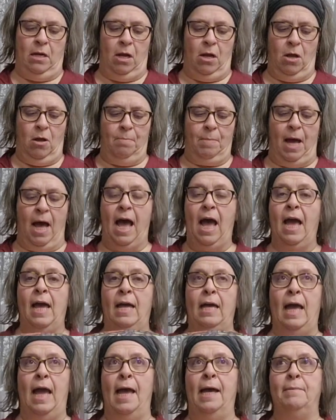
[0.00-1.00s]

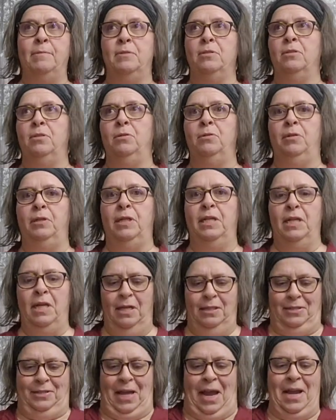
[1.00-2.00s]
I absolutely
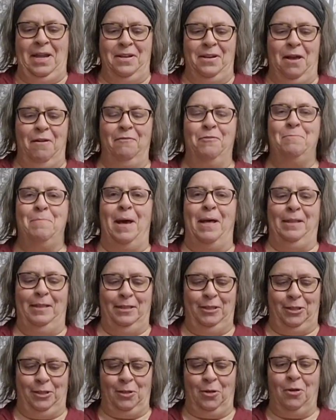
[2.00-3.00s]
cannot say enough about
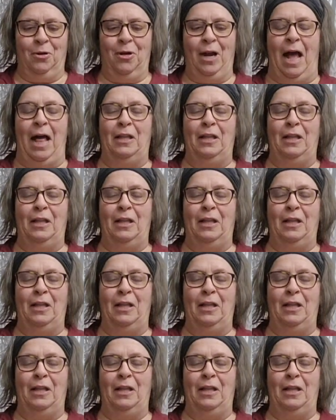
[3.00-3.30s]
this shirt.